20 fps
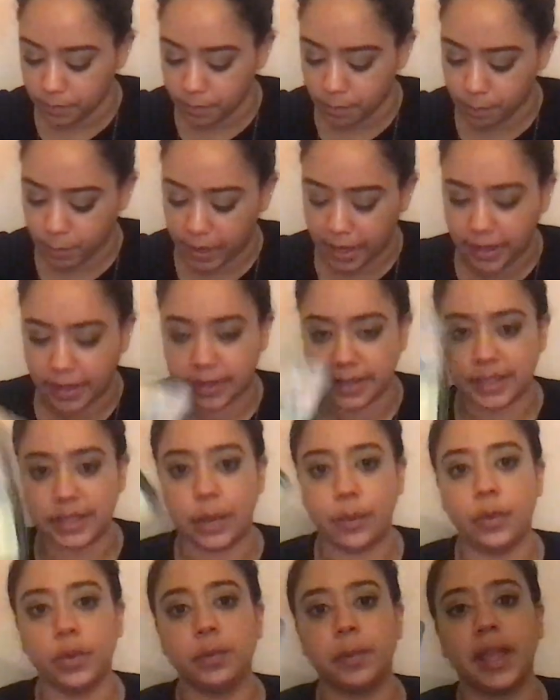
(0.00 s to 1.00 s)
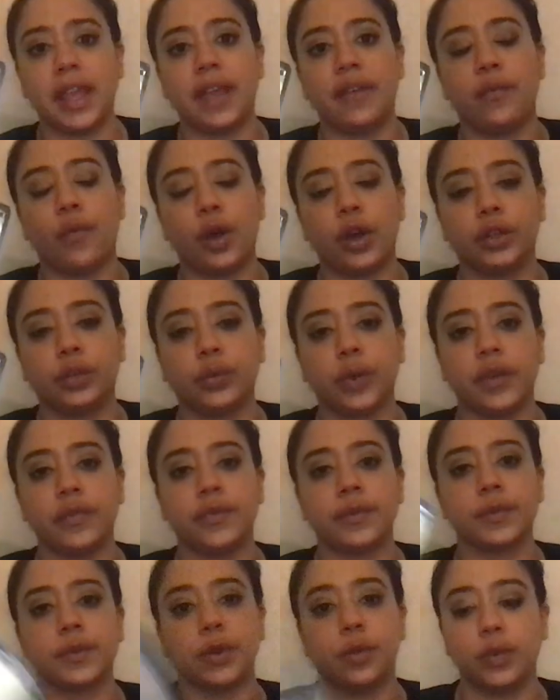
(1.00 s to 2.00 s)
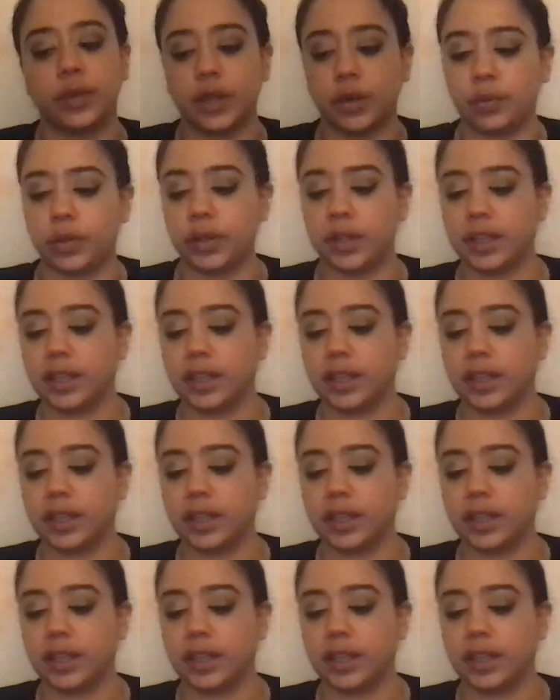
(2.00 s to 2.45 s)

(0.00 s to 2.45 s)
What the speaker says: But someone may have walked away from someone they really